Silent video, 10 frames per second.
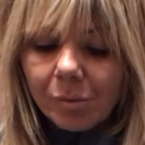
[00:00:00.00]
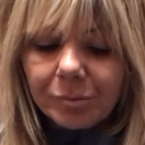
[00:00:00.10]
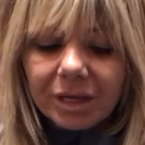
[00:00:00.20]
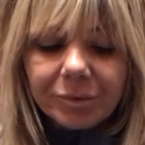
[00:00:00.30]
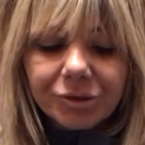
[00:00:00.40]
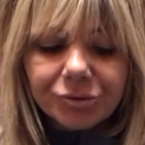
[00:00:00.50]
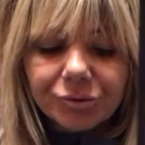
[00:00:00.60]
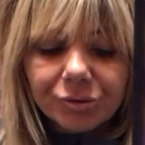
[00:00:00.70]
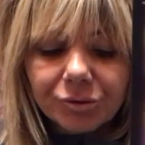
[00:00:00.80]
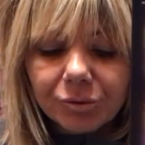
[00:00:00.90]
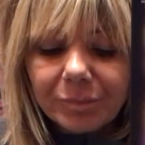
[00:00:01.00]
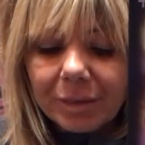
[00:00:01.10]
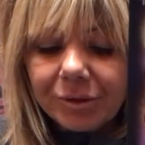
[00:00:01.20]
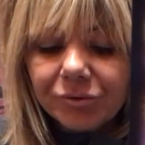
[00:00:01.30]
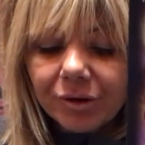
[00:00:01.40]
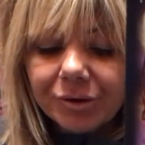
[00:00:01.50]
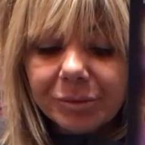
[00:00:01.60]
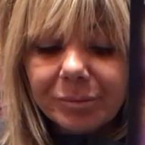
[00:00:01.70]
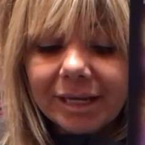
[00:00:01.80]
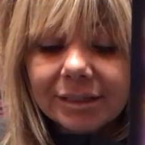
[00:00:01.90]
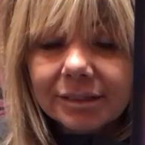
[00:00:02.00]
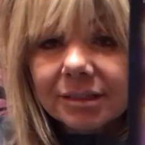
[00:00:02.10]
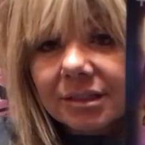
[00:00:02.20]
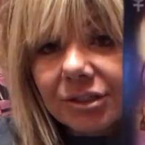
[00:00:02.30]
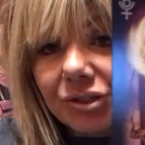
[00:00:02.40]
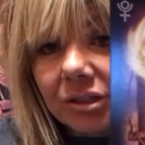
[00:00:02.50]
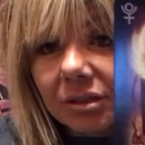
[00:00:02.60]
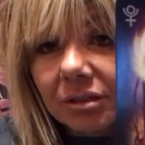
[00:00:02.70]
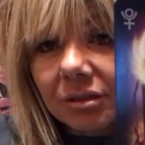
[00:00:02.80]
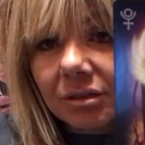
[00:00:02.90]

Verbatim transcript: Maybe you're maybe you've already made a decision.